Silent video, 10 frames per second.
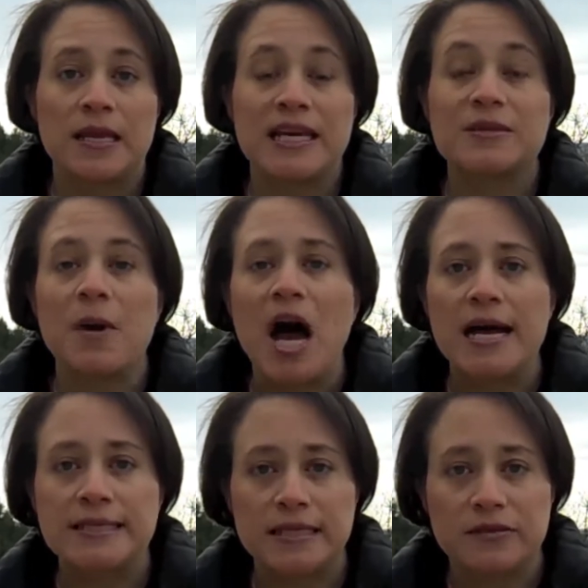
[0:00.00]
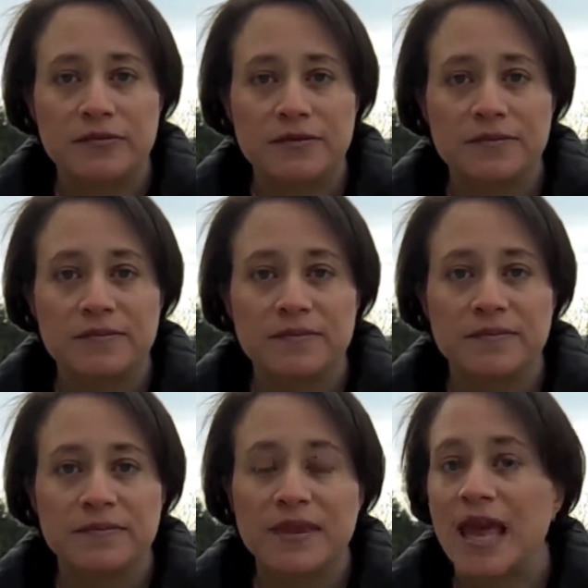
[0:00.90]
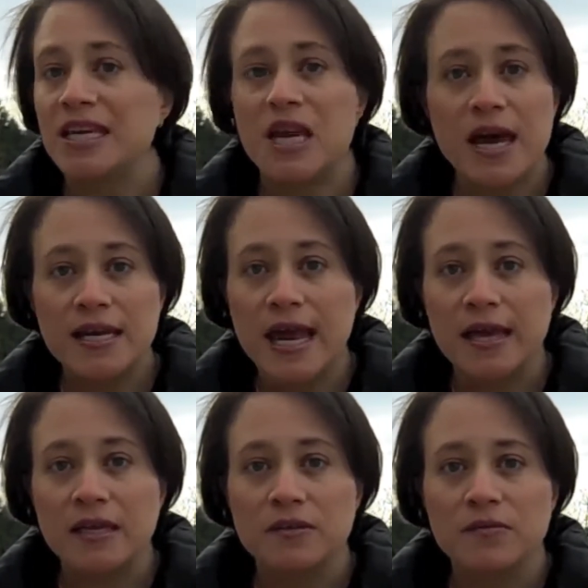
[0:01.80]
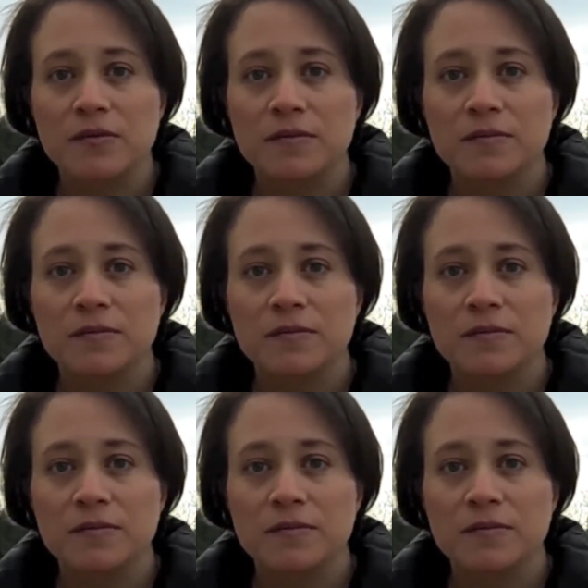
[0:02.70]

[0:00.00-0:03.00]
is a positive, not a negative.